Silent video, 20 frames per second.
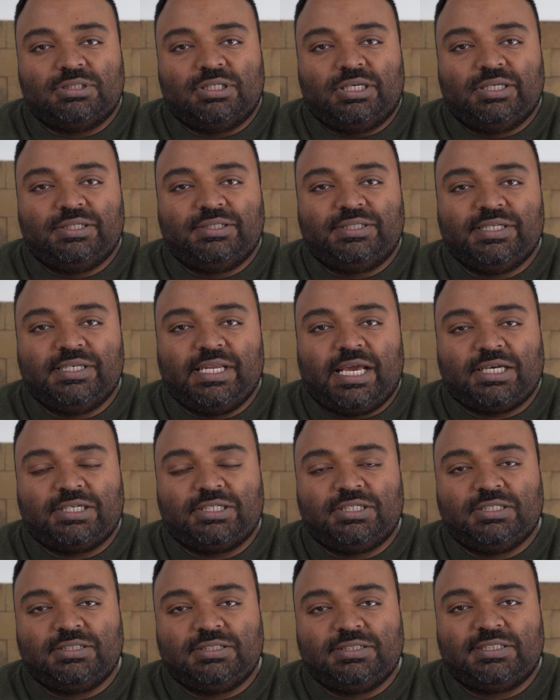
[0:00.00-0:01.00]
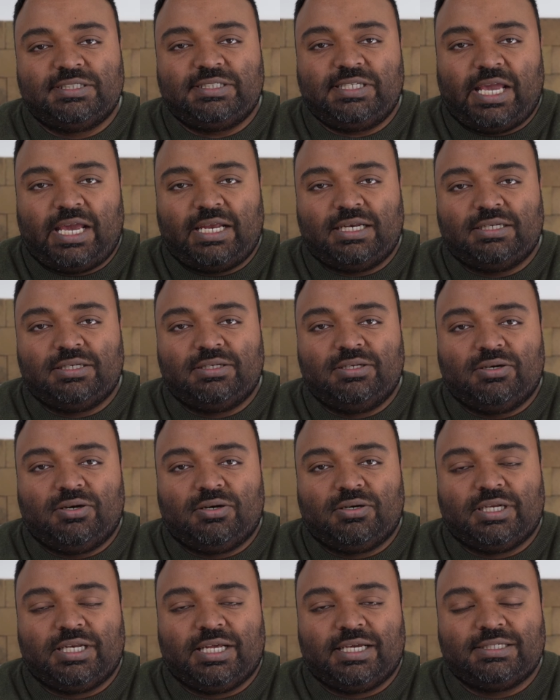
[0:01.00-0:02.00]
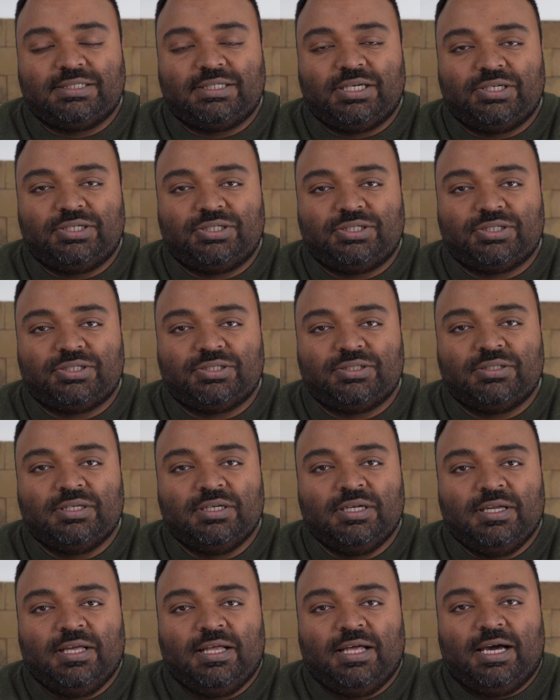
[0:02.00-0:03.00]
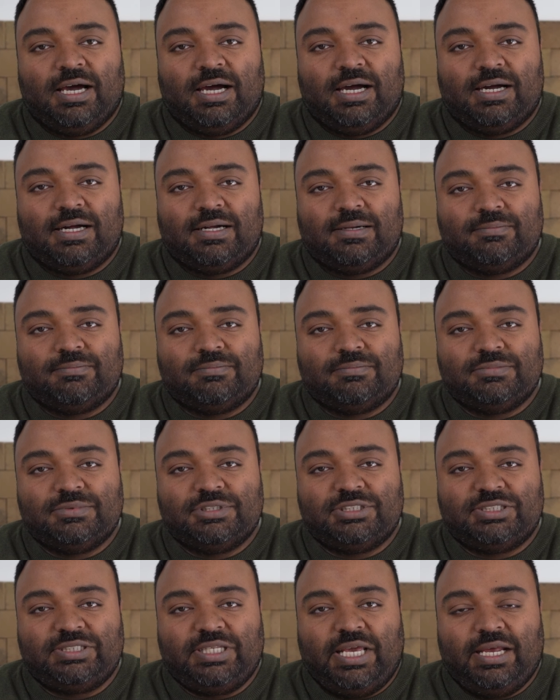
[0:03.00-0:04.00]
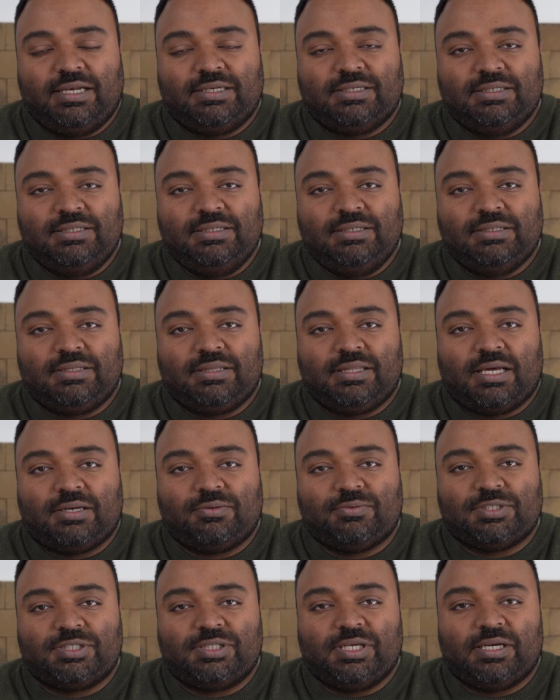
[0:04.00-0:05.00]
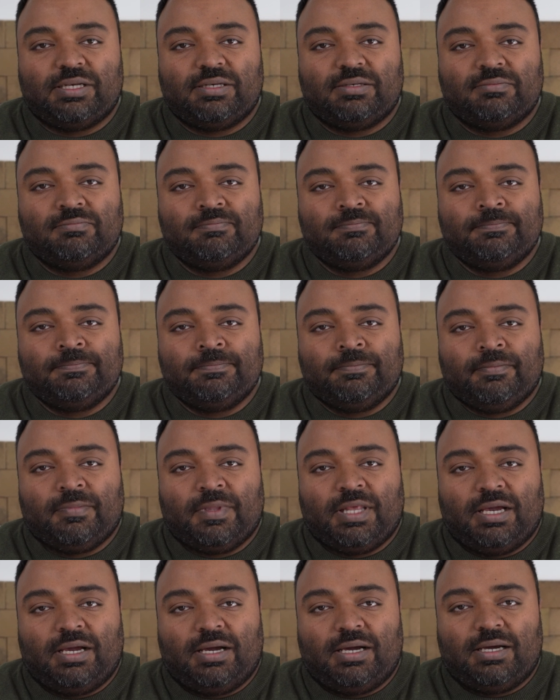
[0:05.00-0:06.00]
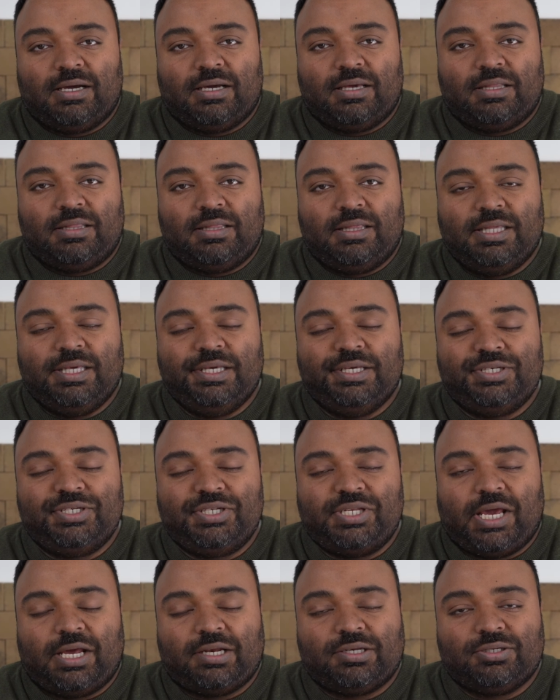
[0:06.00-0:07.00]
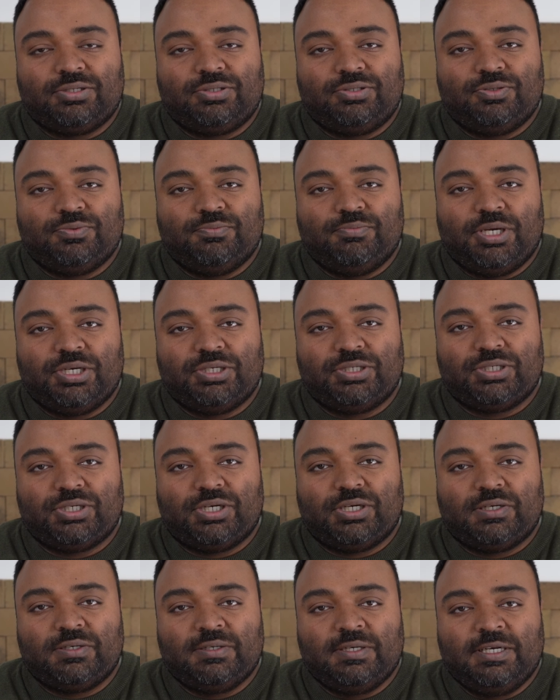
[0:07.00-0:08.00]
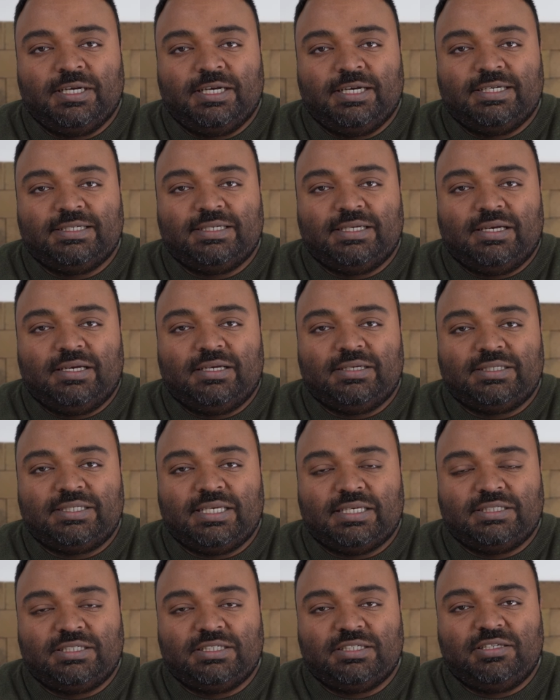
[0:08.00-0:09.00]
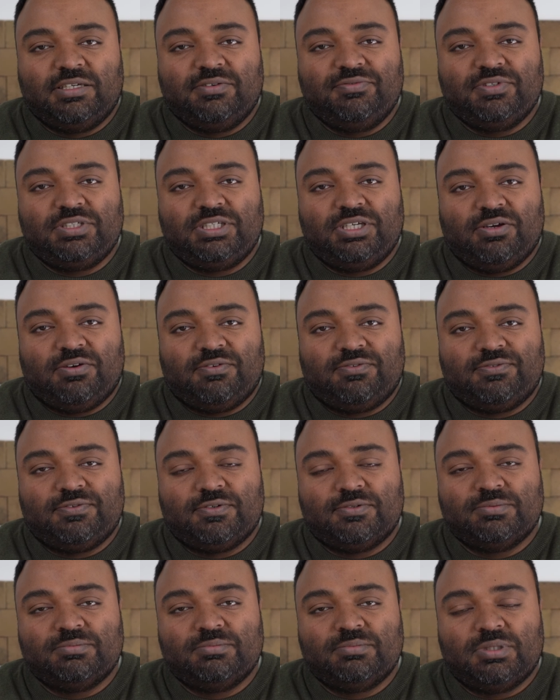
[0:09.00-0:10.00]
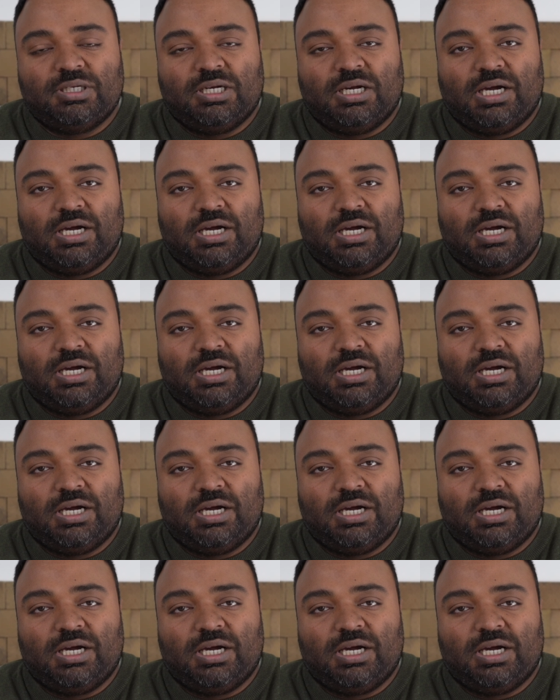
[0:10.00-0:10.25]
international standard organization standard that was then the standard to measure sensitivity of film